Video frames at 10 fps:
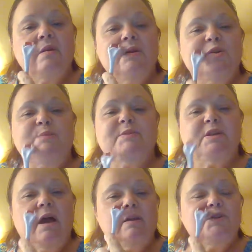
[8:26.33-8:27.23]

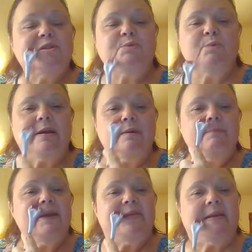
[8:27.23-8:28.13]
dermatologists
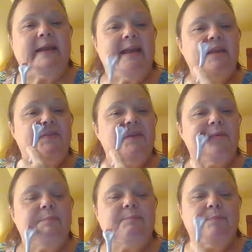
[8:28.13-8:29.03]
recommend that
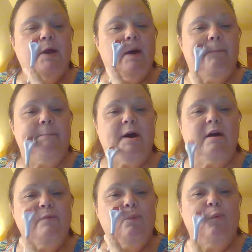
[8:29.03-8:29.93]
anything
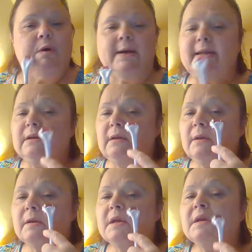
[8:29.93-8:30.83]
above 1
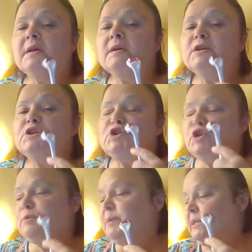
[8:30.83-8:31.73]

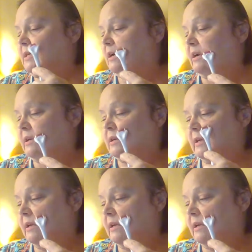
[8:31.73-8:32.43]
should be done